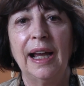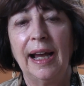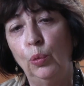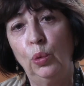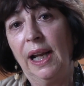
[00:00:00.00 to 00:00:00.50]

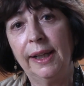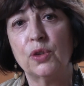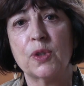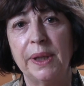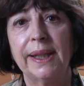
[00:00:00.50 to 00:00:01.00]
I would like
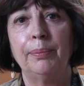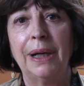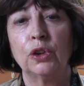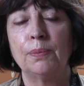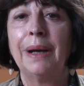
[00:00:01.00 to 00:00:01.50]
to speak
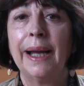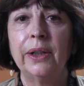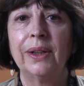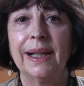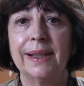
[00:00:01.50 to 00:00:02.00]
about
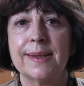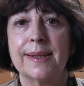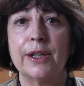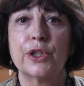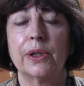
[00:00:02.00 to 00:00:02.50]
my
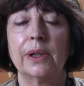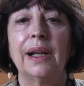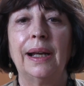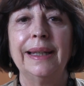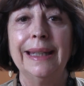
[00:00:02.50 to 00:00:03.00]
organization,
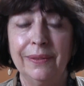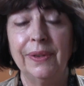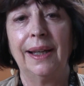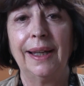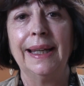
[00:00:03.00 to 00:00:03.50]
Archivia.